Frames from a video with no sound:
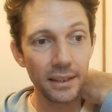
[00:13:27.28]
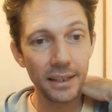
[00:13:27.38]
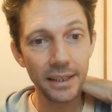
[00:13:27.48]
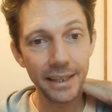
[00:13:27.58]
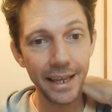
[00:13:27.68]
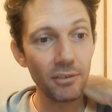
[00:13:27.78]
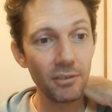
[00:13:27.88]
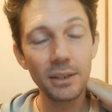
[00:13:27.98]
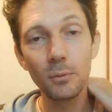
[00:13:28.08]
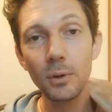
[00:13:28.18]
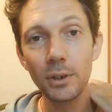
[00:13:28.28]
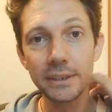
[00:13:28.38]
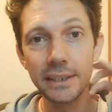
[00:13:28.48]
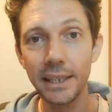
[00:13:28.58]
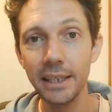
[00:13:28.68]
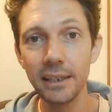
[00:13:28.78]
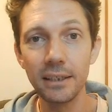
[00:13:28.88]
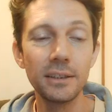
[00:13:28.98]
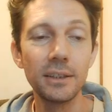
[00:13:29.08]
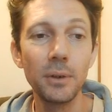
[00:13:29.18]
everything works here
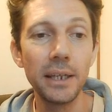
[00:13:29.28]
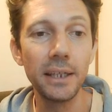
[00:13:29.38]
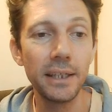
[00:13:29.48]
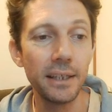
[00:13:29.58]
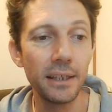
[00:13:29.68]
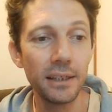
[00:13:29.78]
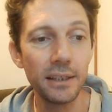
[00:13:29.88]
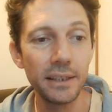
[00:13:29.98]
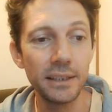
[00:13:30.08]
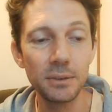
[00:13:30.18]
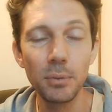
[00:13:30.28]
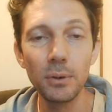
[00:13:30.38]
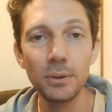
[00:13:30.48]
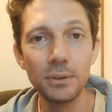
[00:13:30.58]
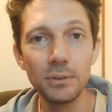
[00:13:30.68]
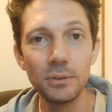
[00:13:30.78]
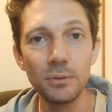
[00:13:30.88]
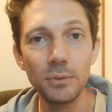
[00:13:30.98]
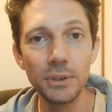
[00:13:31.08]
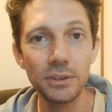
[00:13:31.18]
the way it's supposed to,
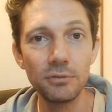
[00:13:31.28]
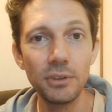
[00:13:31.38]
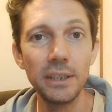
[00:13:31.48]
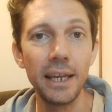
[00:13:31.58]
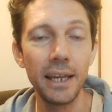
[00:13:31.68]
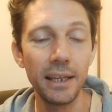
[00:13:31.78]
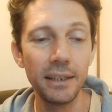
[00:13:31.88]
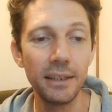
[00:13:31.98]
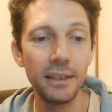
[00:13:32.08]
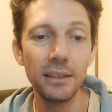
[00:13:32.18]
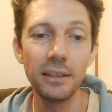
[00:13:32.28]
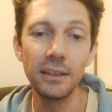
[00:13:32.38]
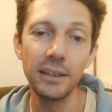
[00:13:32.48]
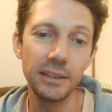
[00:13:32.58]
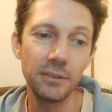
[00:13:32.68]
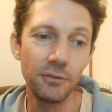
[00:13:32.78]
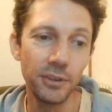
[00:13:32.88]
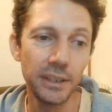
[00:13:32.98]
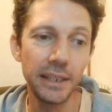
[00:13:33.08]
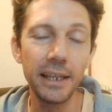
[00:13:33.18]
which is really handy. It's really
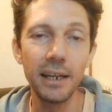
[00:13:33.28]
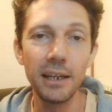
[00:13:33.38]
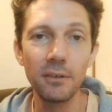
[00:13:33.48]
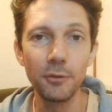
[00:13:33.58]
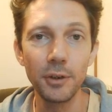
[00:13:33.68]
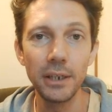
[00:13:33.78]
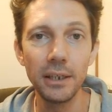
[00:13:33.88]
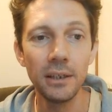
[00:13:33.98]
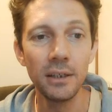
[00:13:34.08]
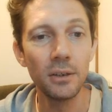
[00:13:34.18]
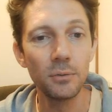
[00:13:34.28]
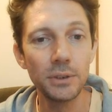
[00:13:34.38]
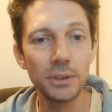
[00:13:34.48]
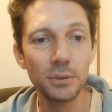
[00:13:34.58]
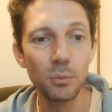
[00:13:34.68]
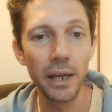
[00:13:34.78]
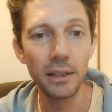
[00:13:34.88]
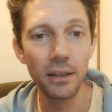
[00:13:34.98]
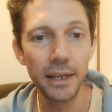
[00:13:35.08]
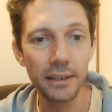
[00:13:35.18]
headache free, which is why I
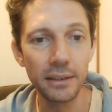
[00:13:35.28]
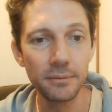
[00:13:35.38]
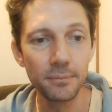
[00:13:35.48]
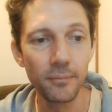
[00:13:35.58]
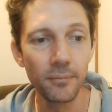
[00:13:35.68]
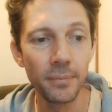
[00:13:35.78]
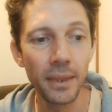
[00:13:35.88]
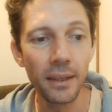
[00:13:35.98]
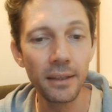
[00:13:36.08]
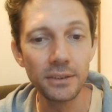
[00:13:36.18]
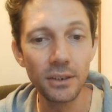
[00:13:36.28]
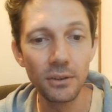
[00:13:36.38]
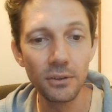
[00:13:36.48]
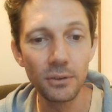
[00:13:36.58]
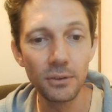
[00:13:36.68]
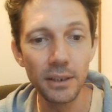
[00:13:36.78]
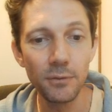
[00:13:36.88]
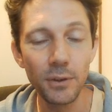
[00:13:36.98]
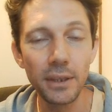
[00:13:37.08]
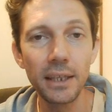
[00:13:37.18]
like it. So if you're
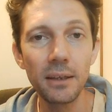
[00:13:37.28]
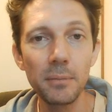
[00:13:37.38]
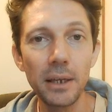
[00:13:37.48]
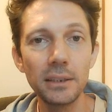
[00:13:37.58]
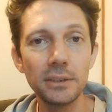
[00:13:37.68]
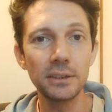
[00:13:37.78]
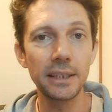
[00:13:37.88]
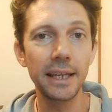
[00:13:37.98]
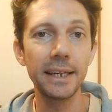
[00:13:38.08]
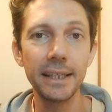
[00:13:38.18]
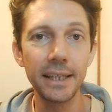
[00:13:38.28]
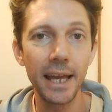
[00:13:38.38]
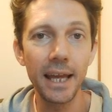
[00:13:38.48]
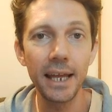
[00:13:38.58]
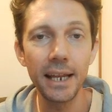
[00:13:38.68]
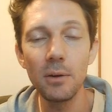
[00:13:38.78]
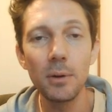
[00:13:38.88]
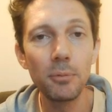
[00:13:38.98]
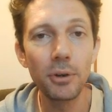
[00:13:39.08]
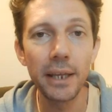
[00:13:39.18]
thinking about getting an Aweber
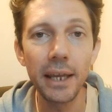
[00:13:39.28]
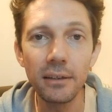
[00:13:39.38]
account,